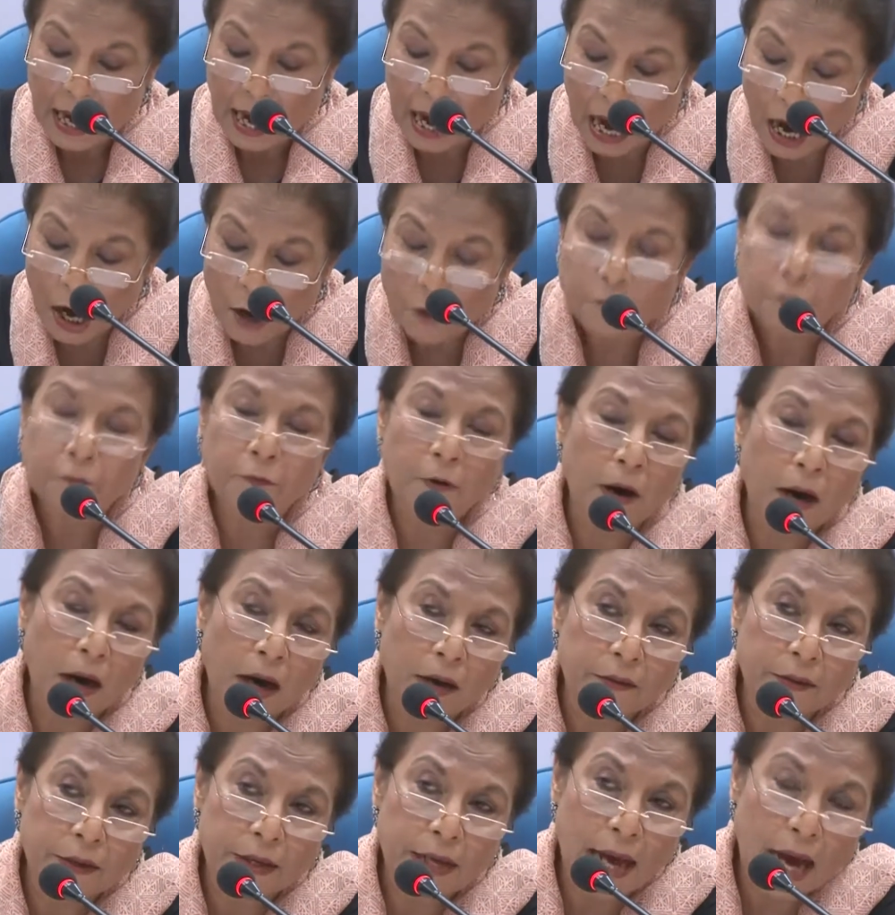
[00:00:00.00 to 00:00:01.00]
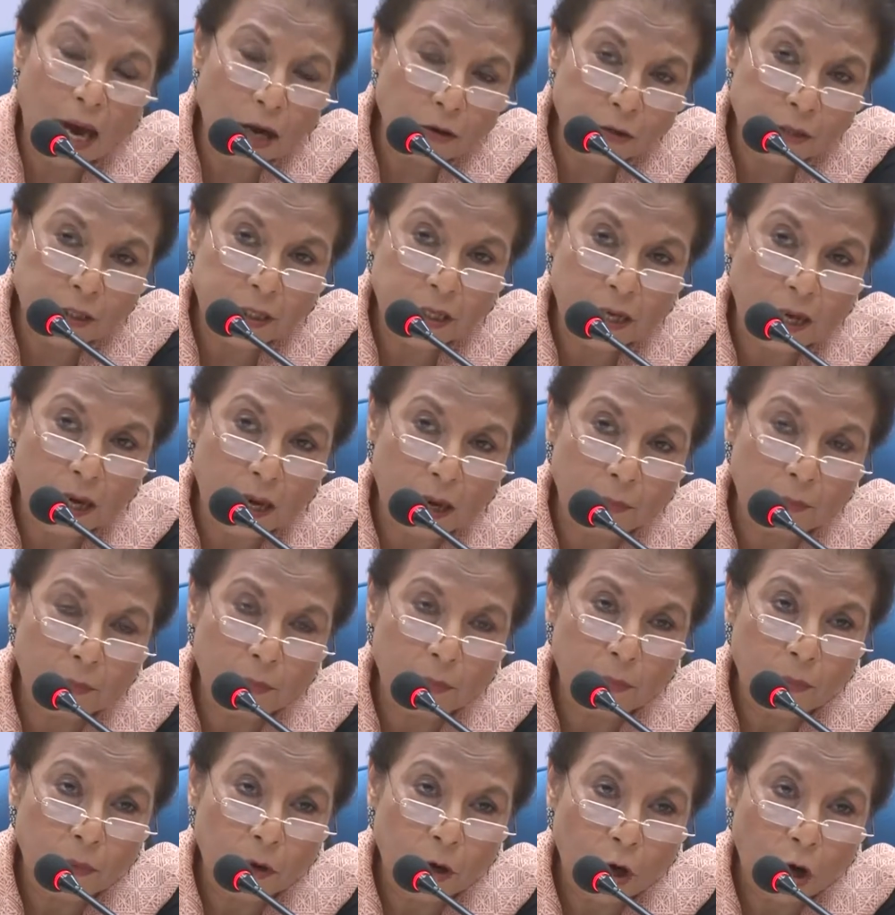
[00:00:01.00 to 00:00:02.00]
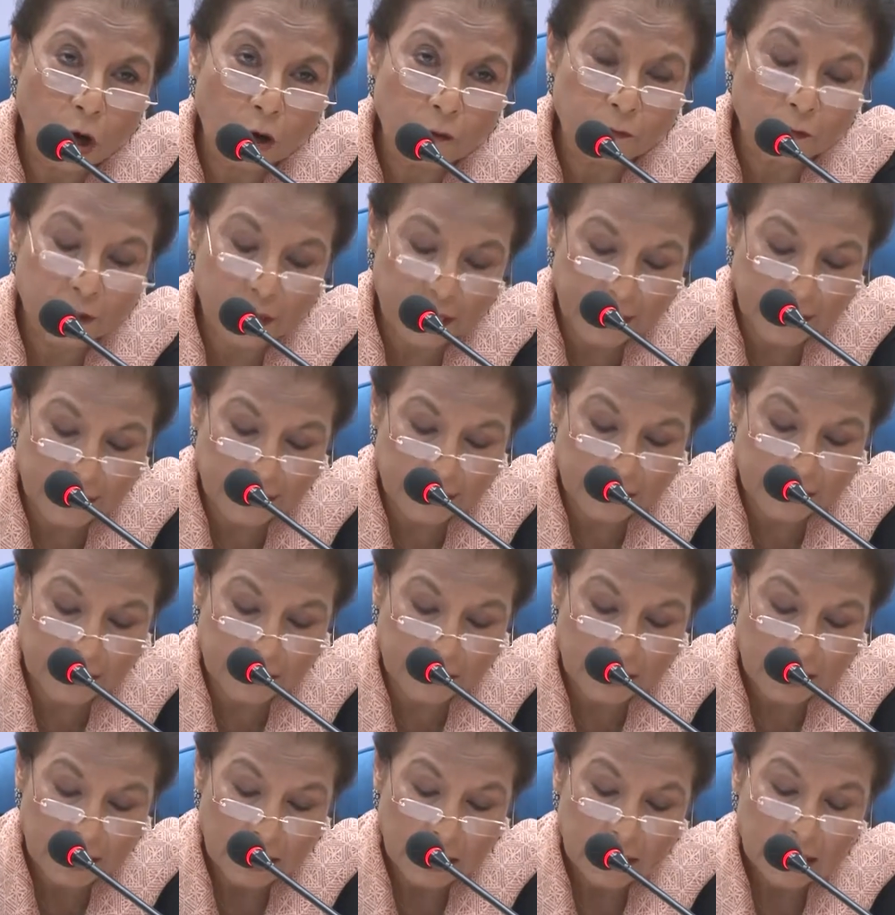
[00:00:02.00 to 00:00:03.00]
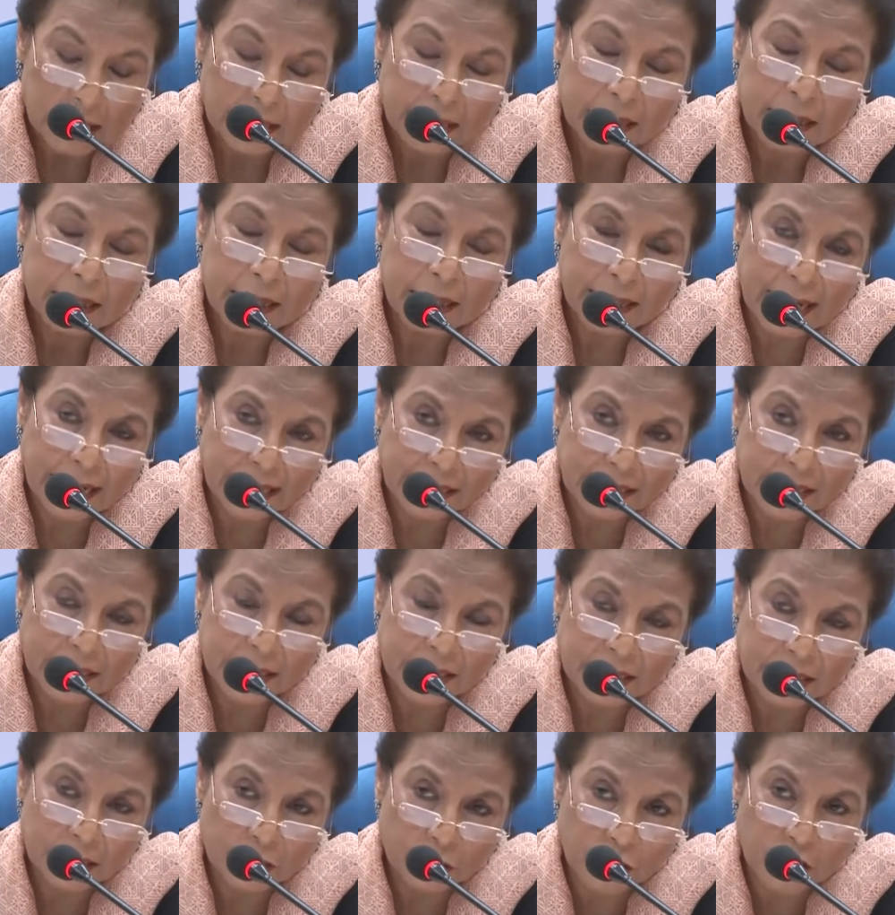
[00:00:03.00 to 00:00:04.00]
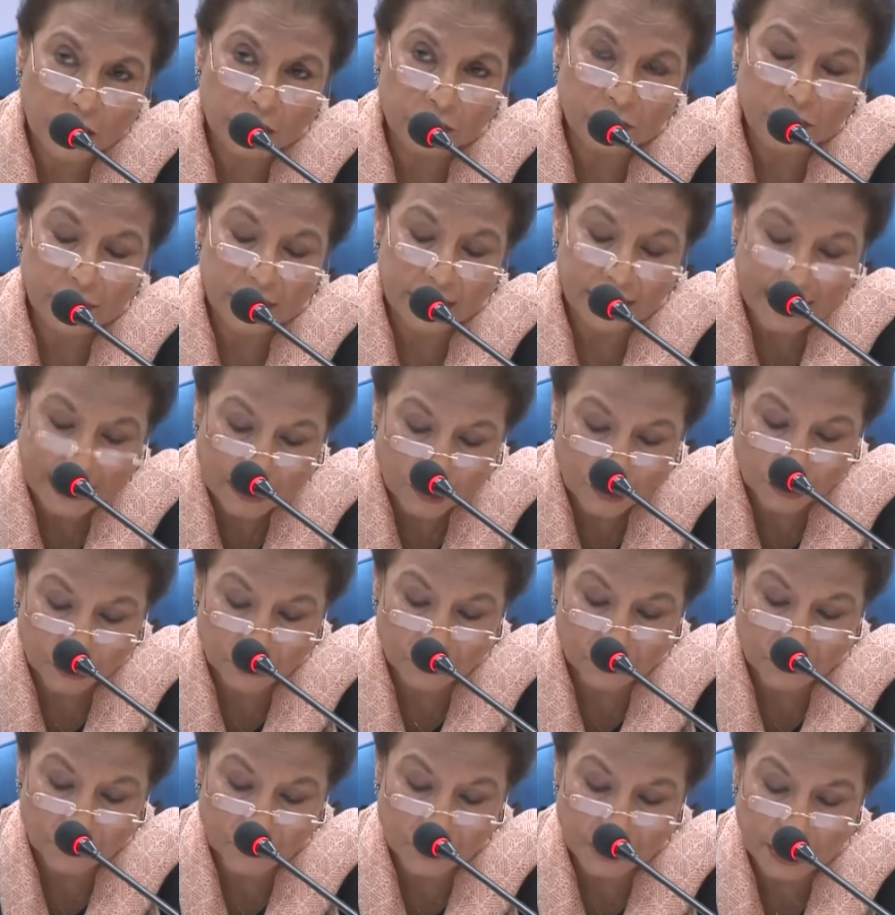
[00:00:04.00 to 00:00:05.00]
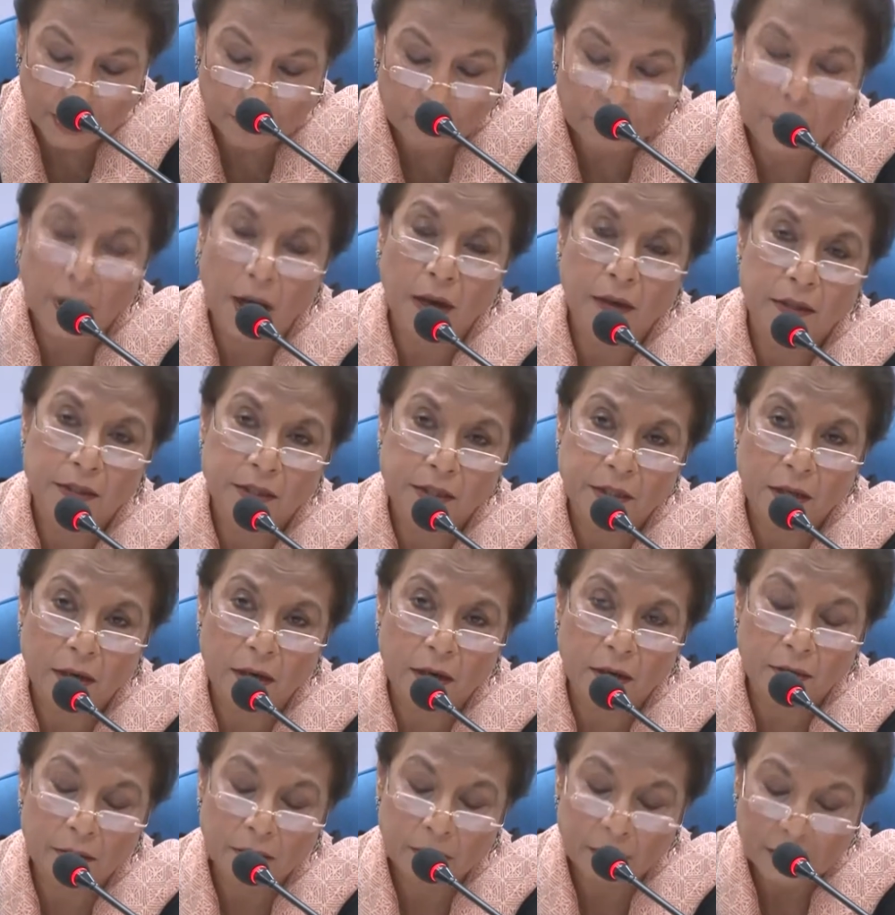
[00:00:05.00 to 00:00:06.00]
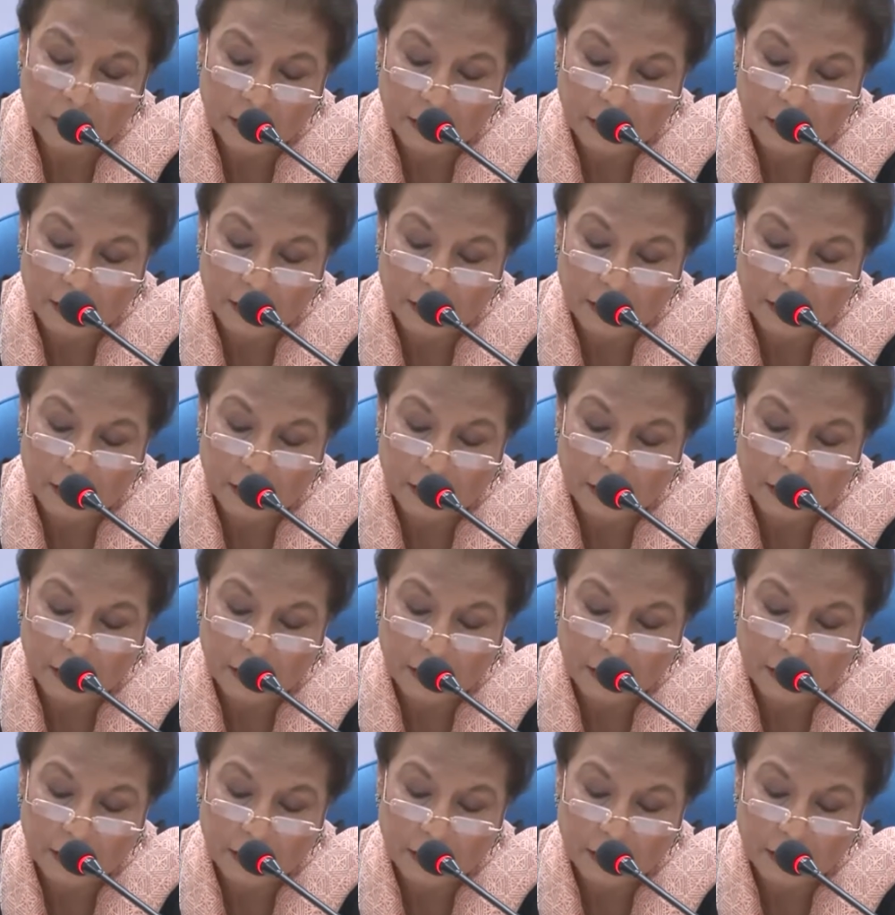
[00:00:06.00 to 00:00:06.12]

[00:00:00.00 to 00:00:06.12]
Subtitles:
how far the outcome of these latest general elections in Pakistan